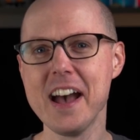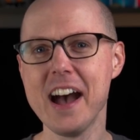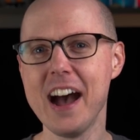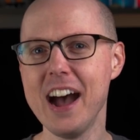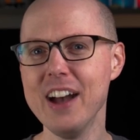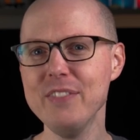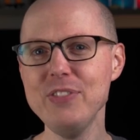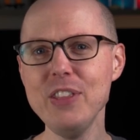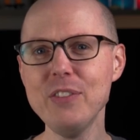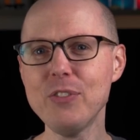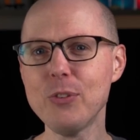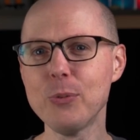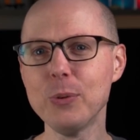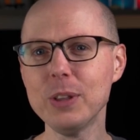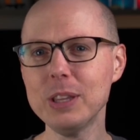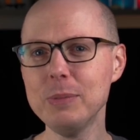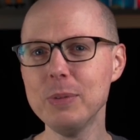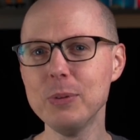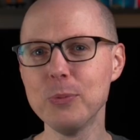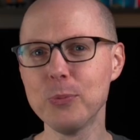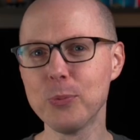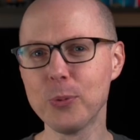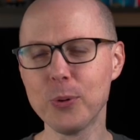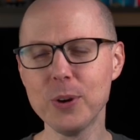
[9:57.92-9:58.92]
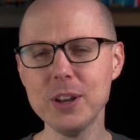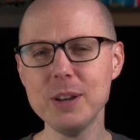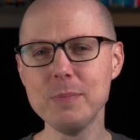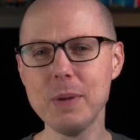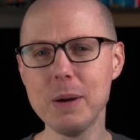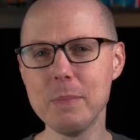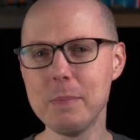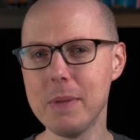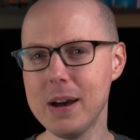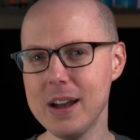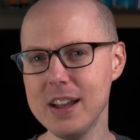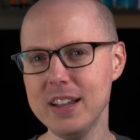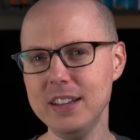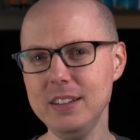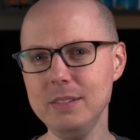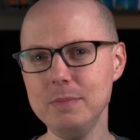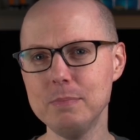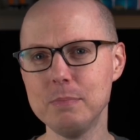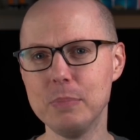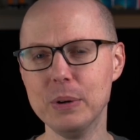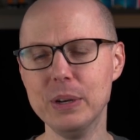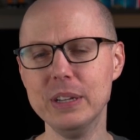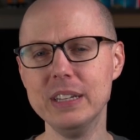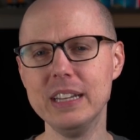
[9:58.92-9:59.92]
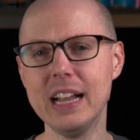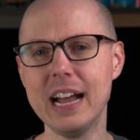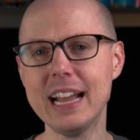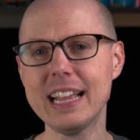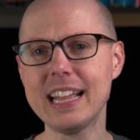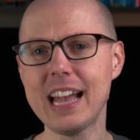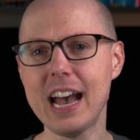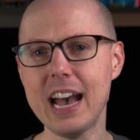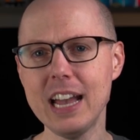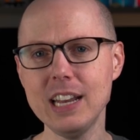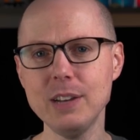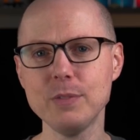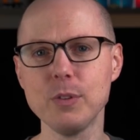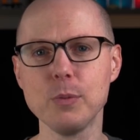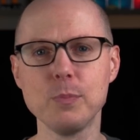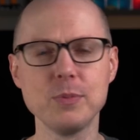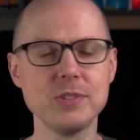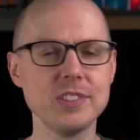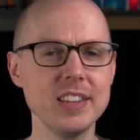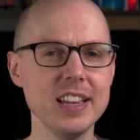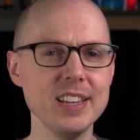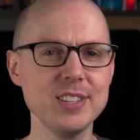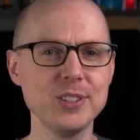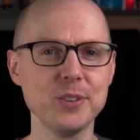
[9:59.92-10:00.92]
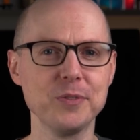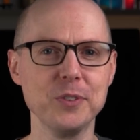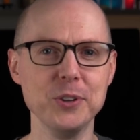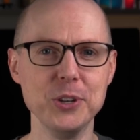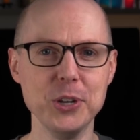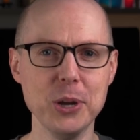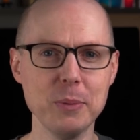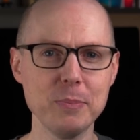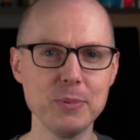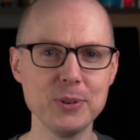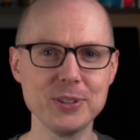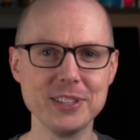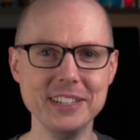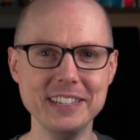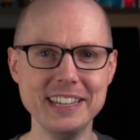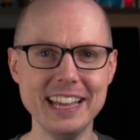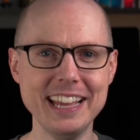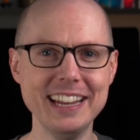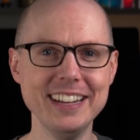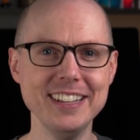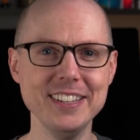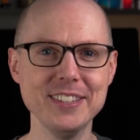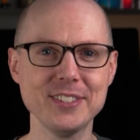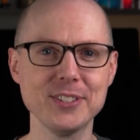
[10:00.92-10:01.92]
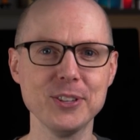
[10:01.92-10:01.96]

I've never really been worried about mine, but I kind of obsess over numbers and data,